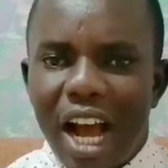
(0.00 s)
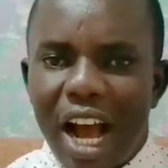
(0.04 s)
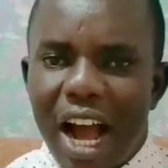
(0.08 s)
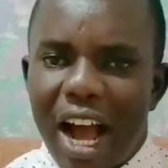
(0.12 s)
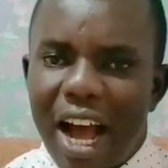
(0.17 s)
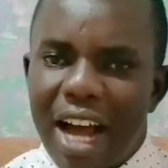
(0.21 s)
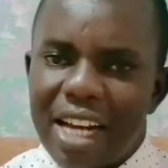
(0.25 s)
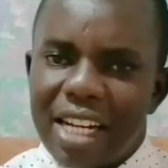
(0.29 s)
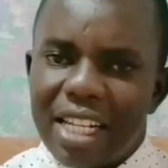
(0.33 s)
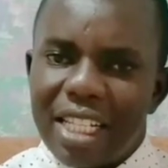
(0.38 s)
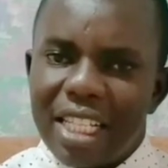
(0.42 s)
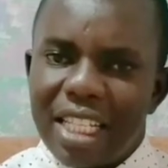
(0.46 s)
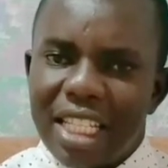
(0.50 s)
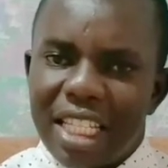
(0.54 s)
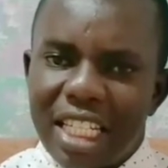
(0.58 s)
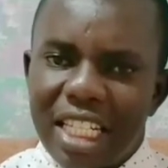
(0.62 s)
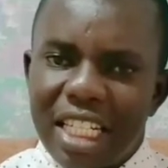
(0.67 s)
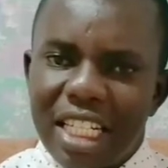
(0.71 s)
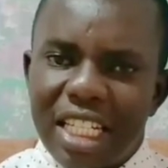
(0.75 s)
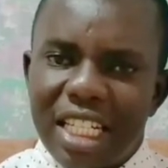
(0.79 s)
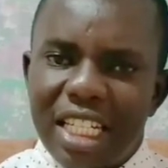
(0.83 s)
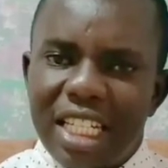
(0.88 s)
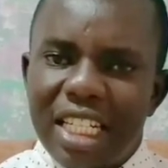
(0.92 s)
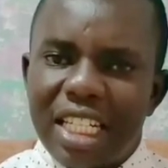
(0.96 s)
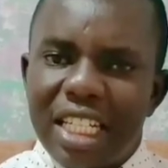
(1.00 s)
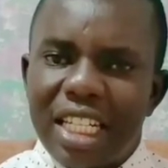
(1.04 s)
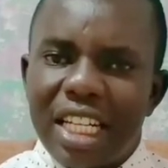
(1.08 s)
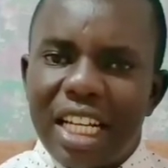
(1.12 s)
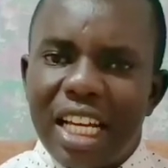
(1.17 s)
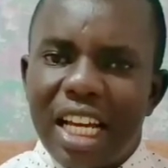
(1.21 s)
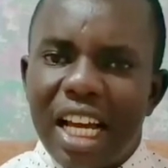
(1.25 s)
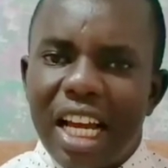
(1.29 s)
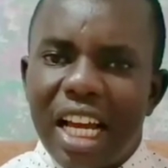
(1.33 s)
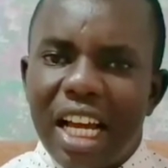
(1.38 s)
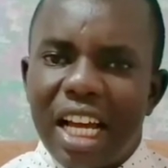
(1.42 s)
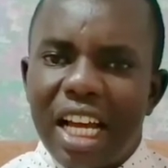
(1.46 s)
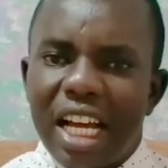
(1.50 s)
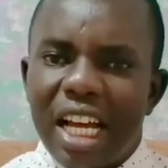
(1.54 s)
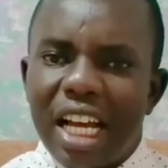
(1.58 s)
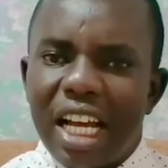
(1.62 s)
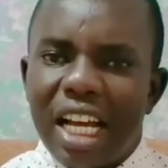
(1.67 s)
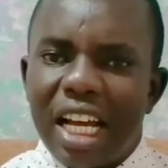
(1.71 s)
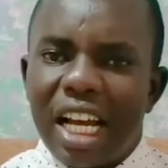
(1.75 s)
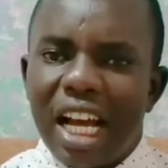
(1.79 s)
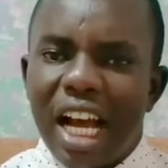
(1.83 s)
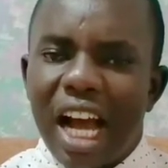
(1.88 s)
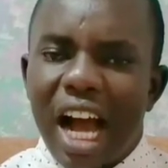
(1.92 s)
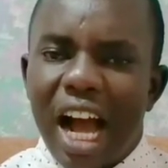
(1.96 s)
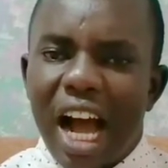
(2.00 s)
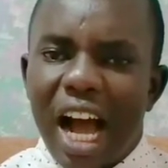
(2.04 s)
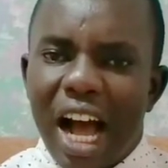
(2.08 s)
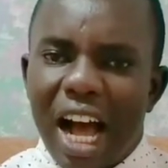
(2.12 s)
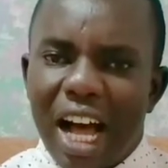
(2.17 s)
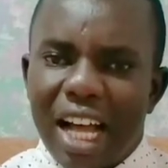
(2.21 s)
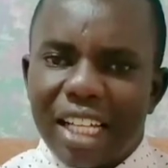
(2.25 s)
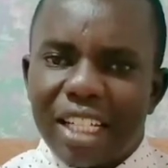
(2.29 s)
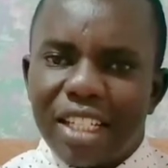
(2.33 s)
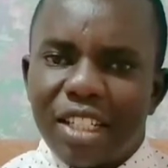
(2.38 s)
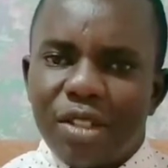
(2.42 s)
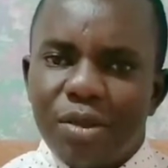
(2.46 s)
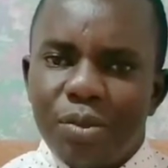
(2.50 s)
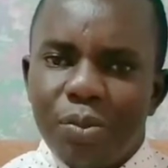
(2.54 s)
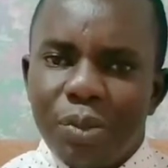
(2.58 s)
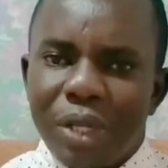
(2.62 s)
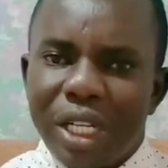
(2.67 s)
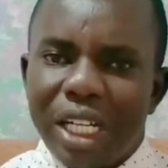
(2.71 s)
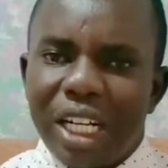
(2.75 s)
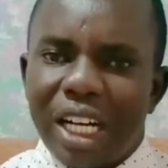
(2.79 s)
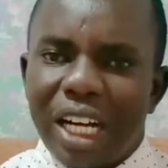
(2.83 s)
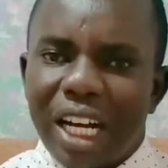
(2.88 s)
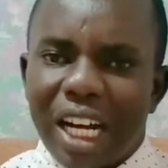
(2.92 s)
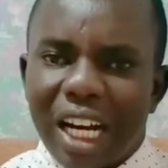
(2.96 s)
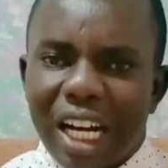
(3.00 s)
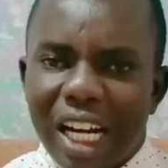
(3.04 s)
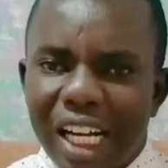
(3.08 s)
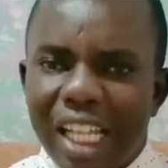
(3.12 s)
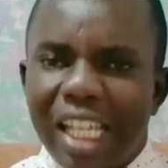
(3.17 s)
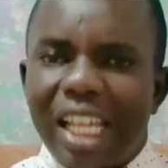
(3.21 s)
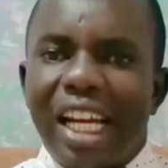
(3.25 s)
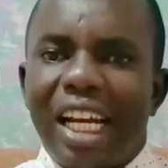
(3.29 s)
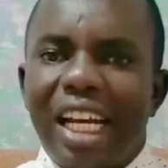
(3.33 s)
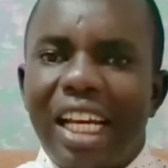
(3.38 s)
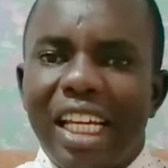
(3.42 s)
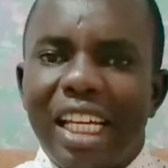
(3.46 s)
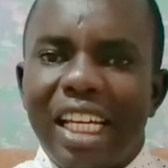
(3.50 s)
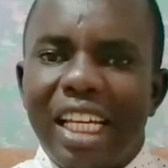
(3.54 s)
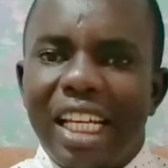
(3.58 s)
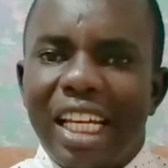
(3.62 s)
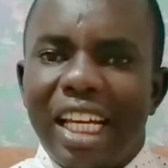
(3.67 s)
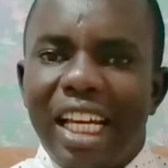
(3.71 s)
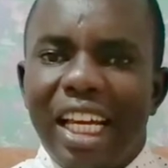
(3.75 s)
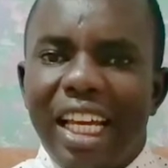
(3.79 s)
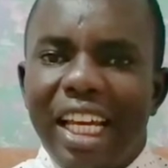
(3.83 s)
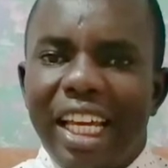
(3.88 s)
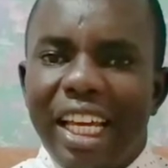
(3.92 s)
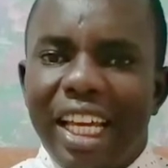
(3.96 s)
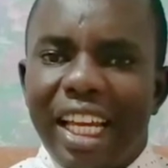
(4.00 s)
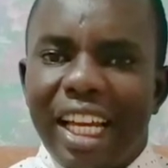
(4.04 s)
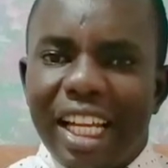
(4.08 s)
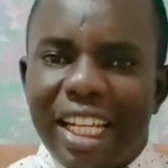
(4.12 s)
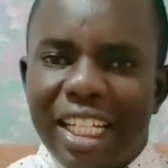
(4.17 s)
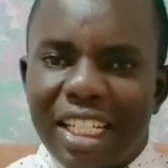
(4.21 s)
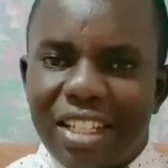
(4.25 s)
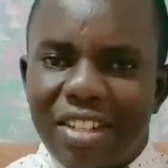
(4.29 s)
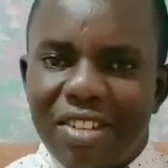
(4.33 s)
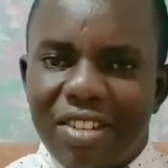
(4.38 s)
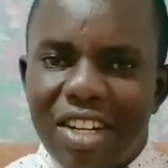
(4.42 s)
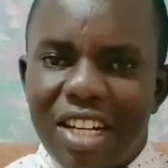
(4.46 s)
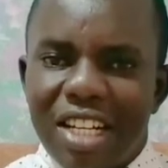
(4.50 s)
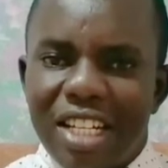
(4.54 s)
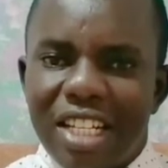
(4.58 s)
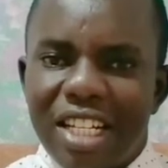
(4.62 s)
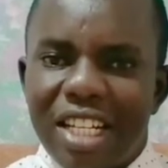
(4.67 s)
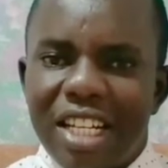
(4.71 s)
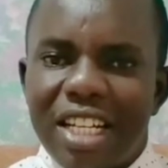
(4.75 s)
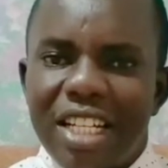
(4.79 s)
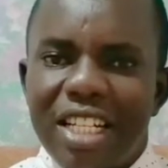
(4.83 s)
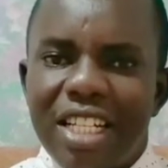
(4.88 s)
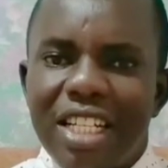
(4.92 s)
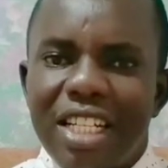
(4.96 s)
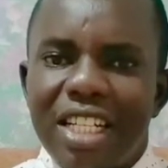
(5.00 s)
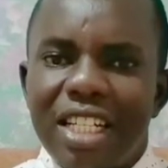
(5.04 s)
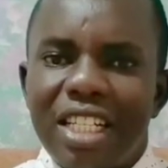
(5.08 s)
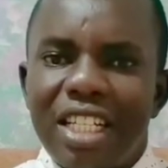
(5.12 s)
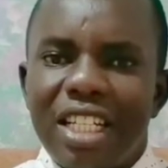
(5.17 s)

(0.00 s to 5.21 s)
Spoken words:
And this has been clearly illustrated